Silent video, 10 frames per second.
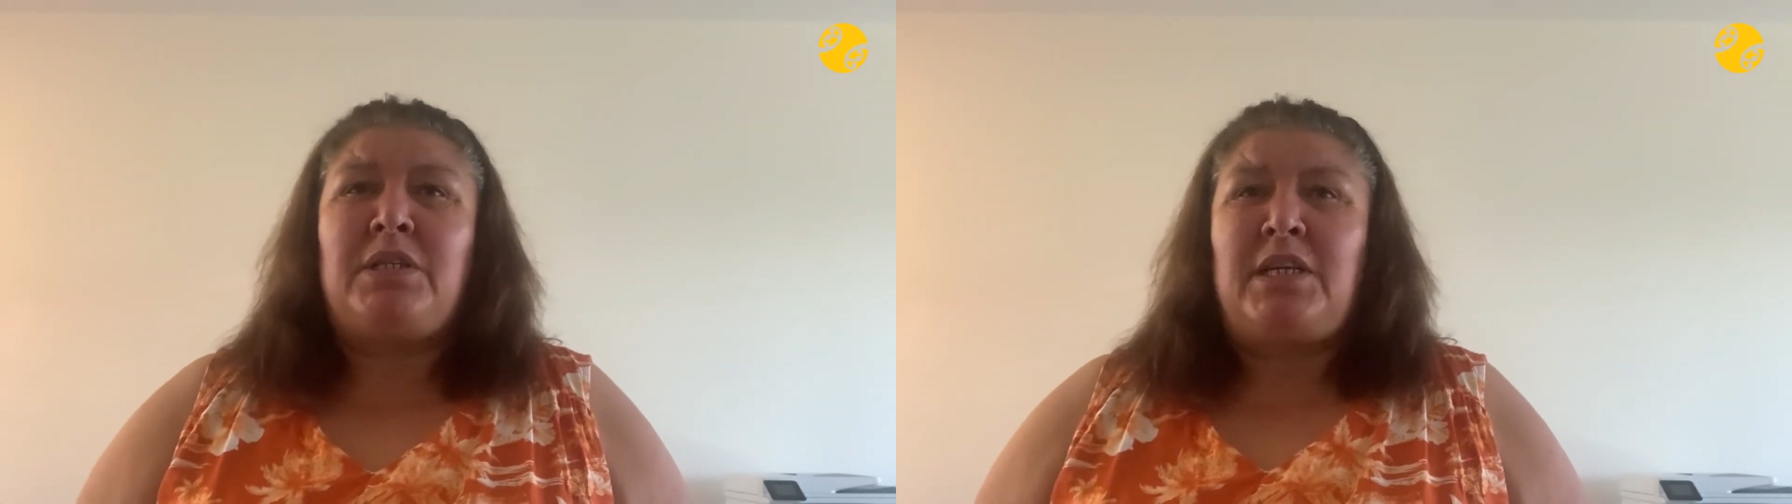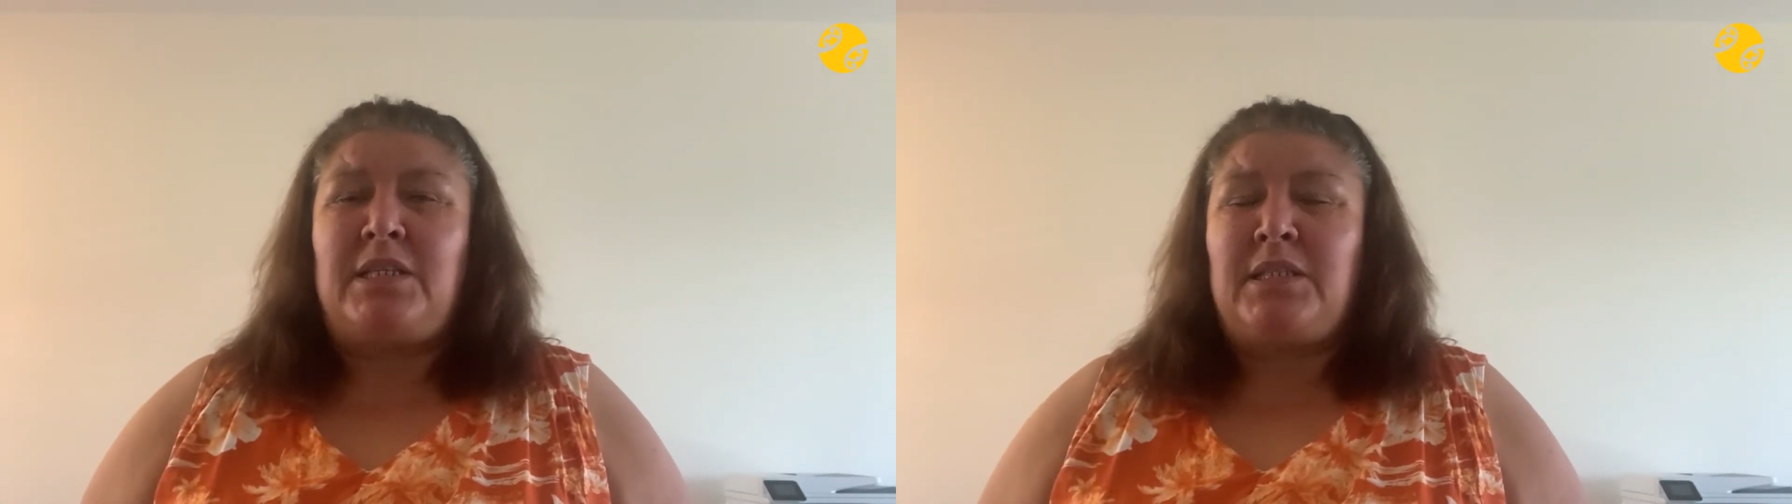
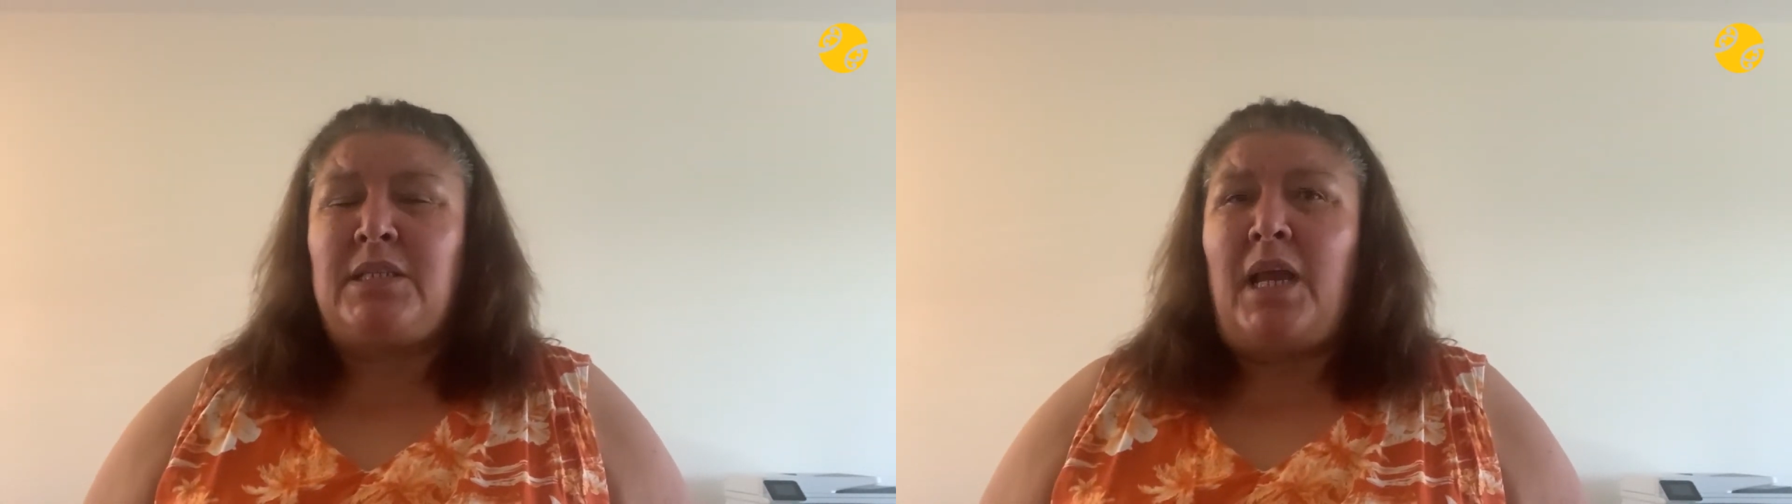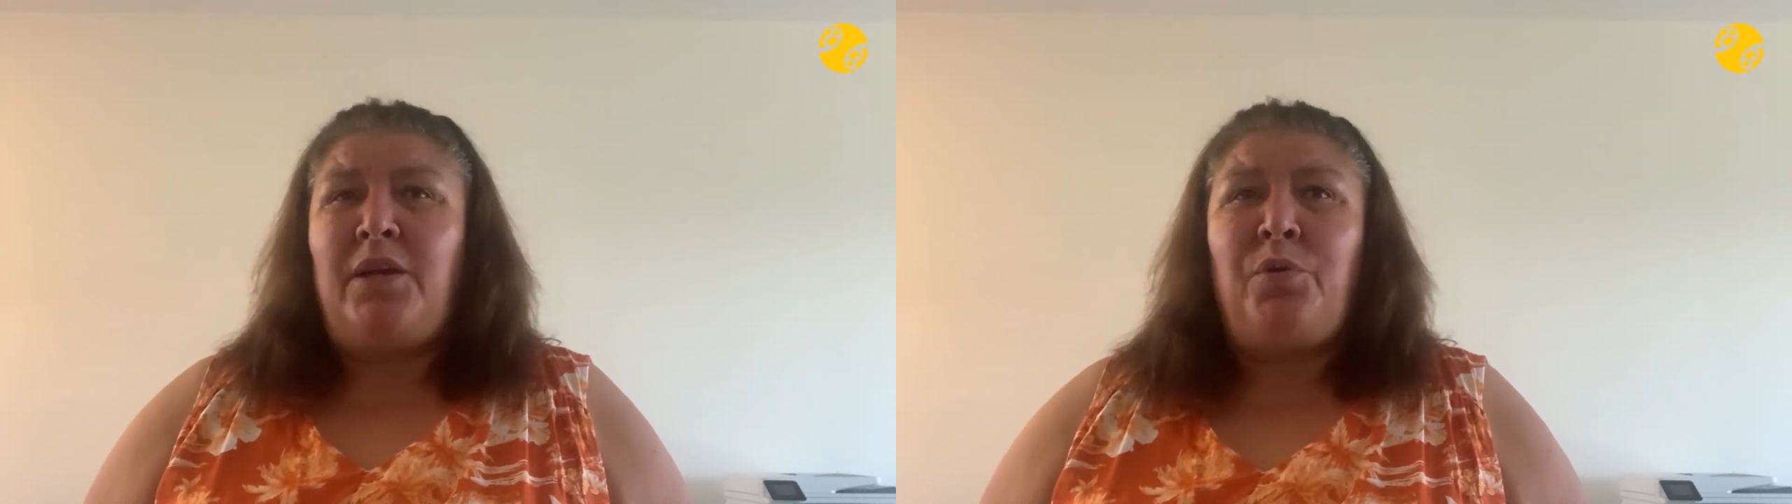
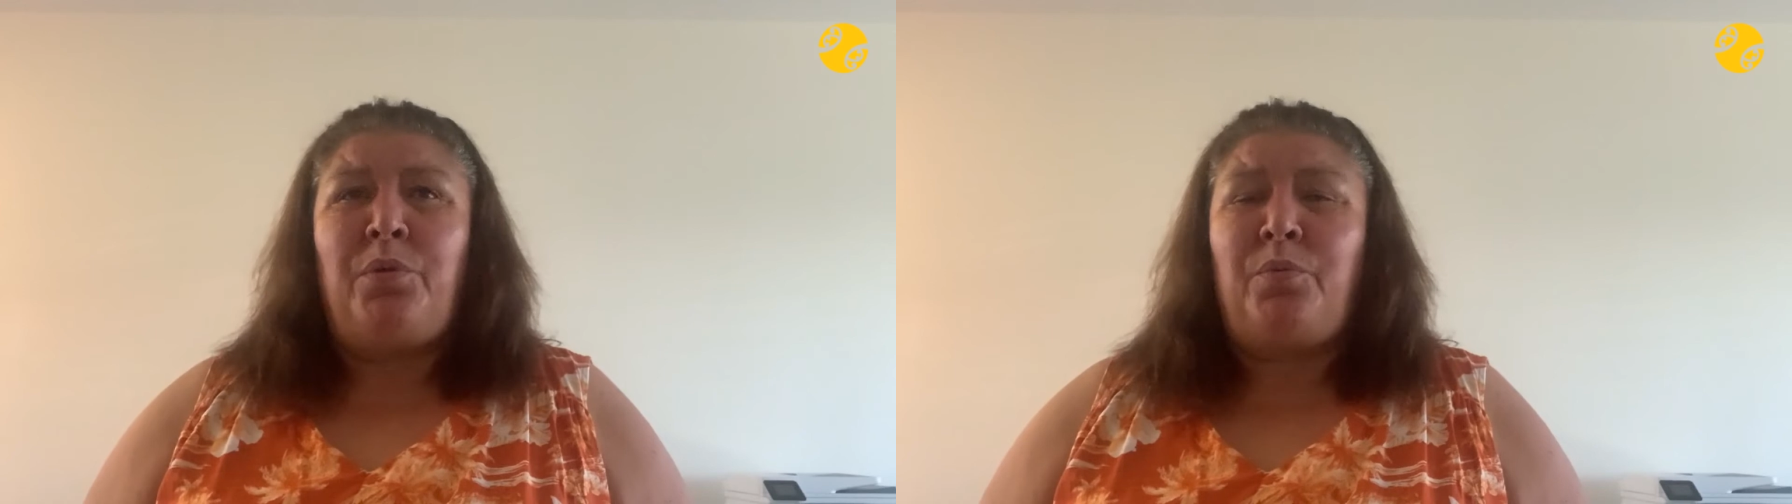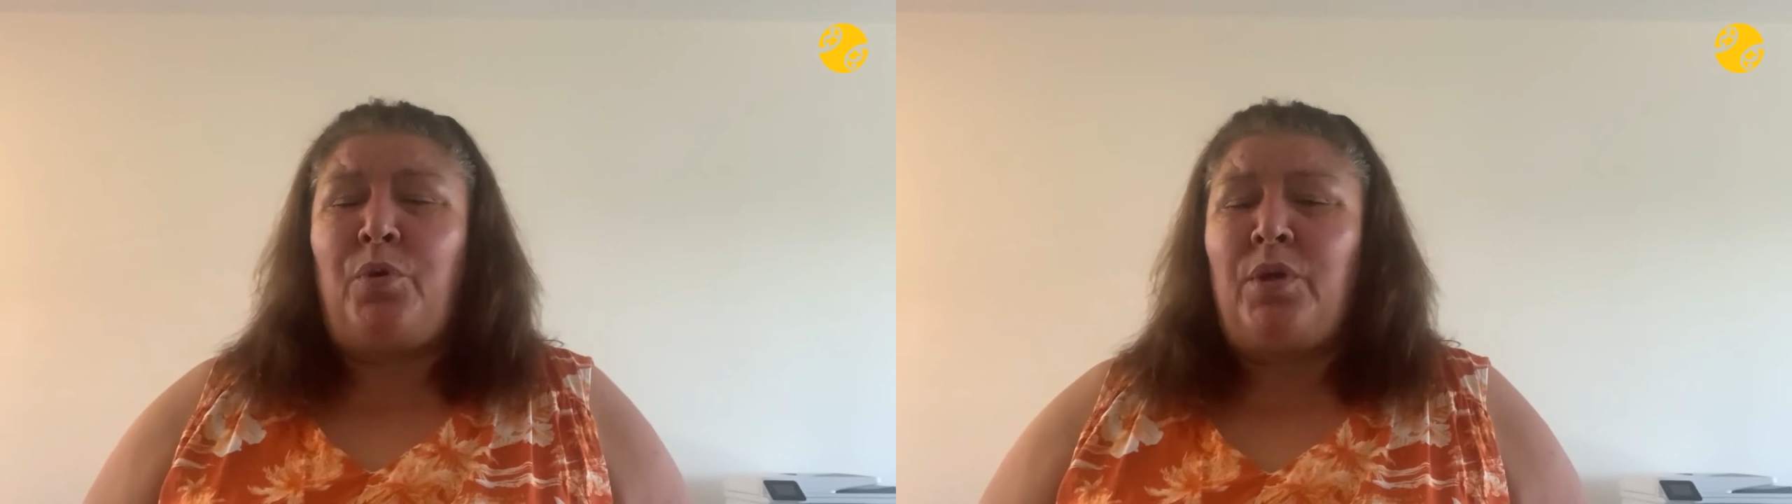tests and who are